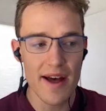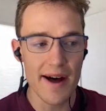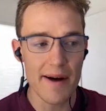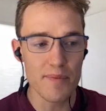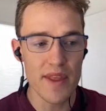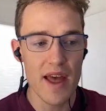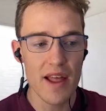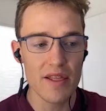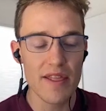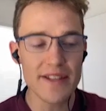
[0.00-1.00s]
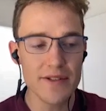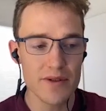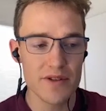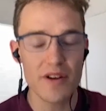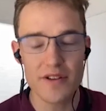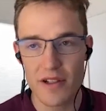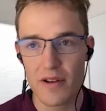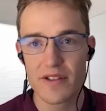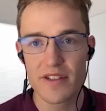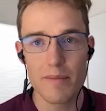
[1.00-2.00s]
um, lets you start to
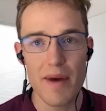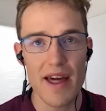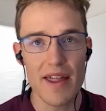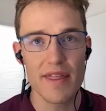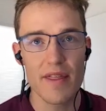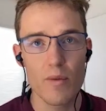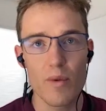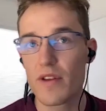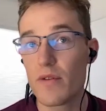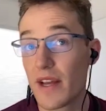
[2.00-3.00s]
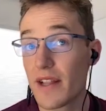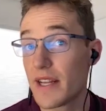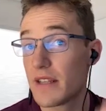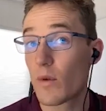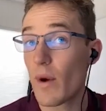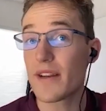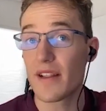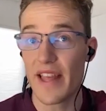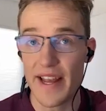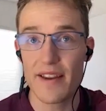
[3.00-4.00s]
learn some math where the utility is quite
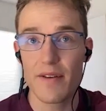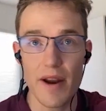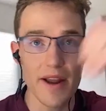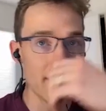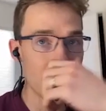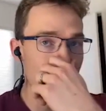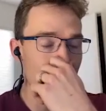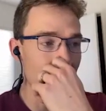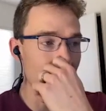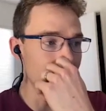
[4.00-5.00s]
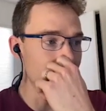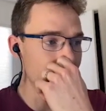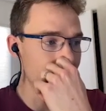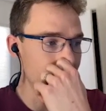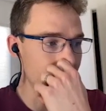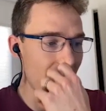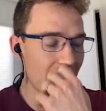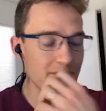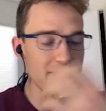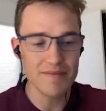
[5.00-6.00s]
delayed, right? Mm -hmm. um, I
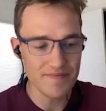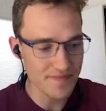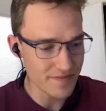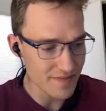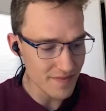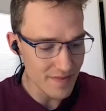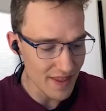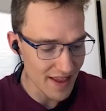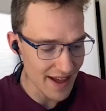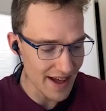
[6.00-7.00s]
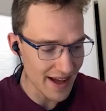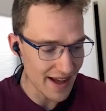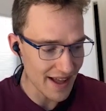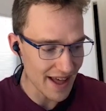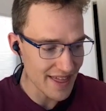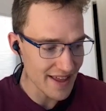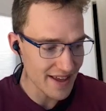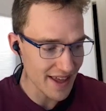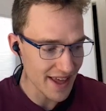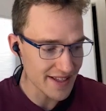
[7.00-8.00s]
mean, uh, I
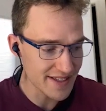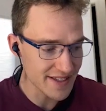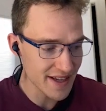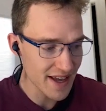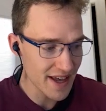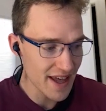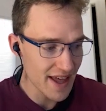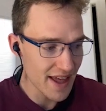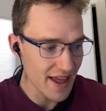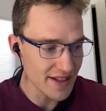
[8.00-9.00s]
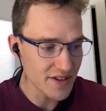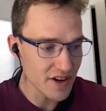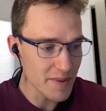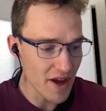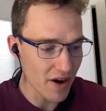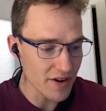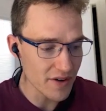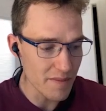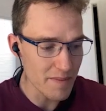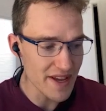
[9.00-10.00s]
think it's it's going to be hard
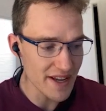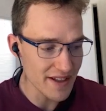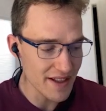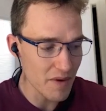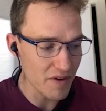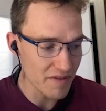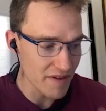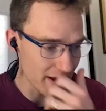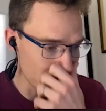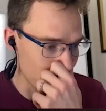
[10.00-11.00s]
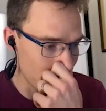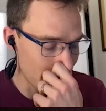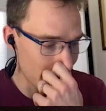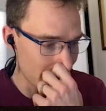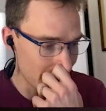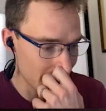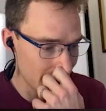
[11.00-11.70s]
to immediately motivate. Uh,